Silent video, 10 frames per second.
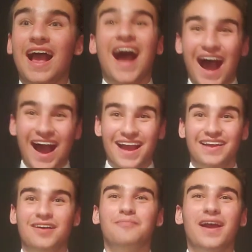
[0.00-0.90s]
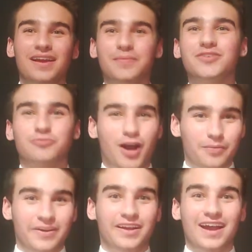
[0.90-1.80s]
Hi, my name is
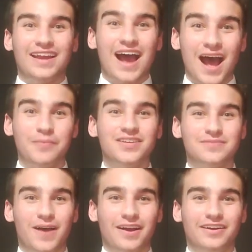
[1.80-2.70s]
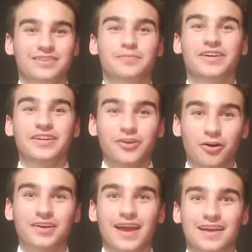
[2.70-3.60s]
Robbie, and I'm aspiring to be
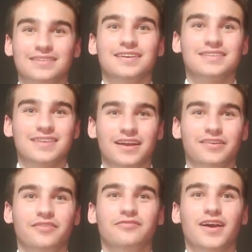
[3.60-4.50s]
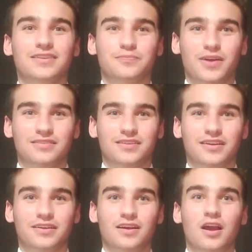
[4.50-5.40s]
your next executive vice
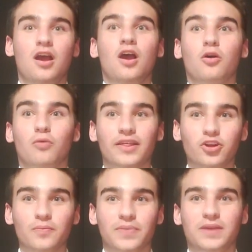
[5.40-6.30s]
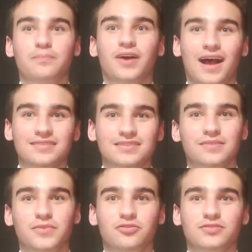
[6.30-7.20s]
president. Whether it be blasting
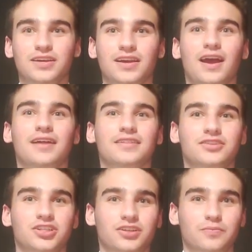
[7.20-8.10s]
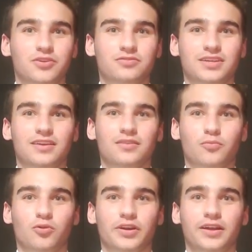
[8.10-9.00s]
music at the GWC in the
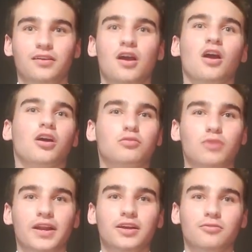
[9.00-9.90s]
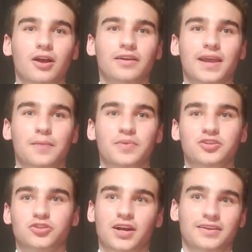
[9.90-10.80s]
morning, or running around campus
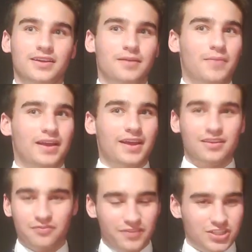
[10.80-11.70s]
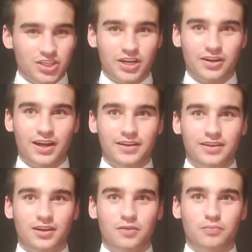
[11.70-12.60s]
trying to get my next visionary
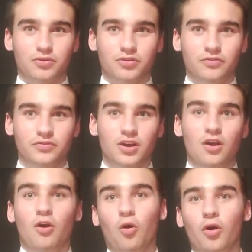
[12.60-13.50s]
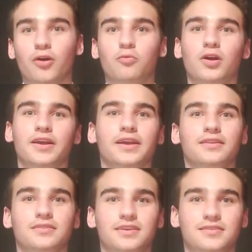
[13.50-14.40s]
idea approved, or working in
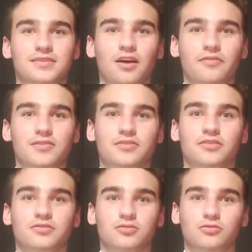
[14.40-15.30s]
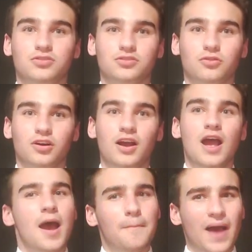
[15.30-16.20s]
the dean's office or the school store,
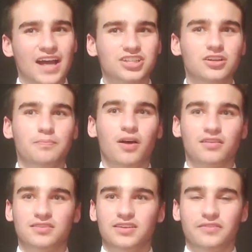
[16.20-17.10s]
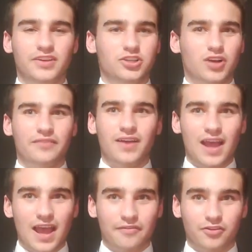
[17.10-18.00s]
passion and positivity drive
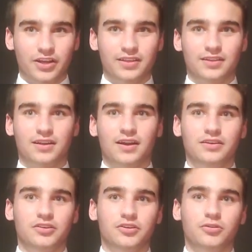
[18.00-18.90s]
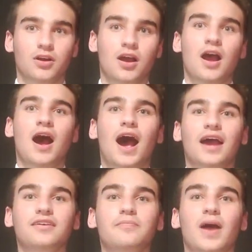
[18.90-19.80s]
everything that I do. I
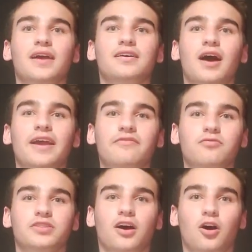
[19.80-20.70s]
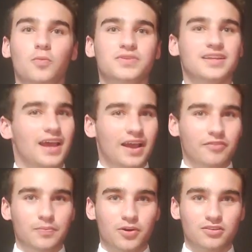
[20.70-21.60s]
live my life with the hopes that
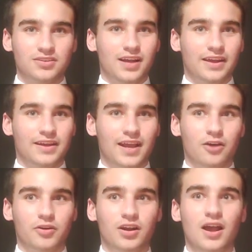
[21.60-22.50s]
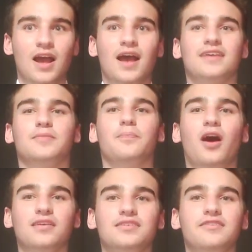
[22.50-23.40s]
every person I encounter has a
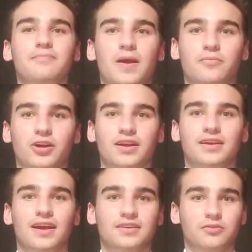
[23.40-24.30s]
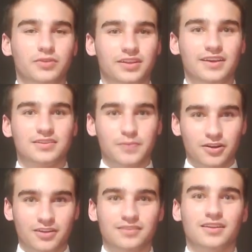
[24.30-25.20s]
positive memory connected with the
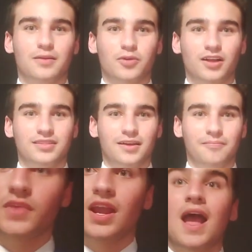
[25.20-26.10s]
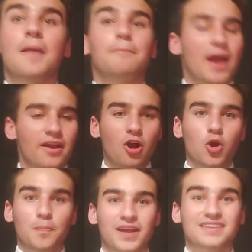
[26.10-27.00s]
experience that I brought them. My
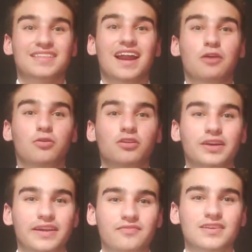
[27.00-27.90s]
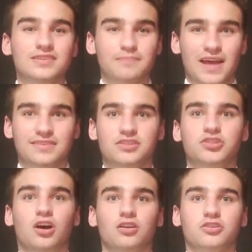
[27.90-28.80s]
hope is that I will leave this message
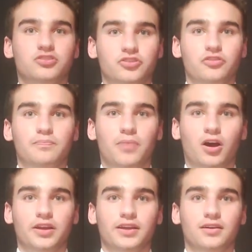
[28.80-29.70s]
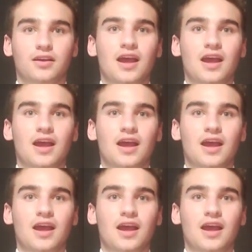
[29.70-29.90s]
on our student body.